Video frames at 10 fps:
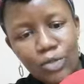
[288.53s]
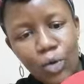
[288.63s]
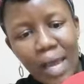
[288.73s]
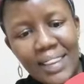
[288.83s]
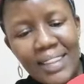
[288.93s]

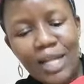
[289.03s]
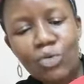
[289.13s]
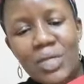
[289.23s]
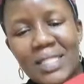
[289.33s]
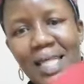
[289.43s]
So, and
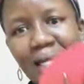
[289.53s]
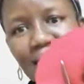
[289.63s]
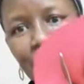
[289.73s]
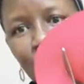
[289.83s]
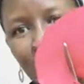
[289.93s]
then with
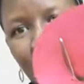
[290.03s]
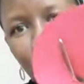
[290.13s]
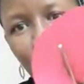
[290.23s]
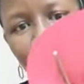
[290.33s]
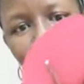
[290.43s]
that is where
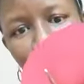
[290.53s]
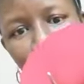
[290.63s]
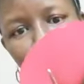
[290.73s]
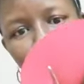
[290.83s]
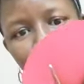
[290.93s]
you're
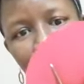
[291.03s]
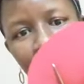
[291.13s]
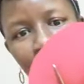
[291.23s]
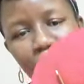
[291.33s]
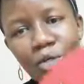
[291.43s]
able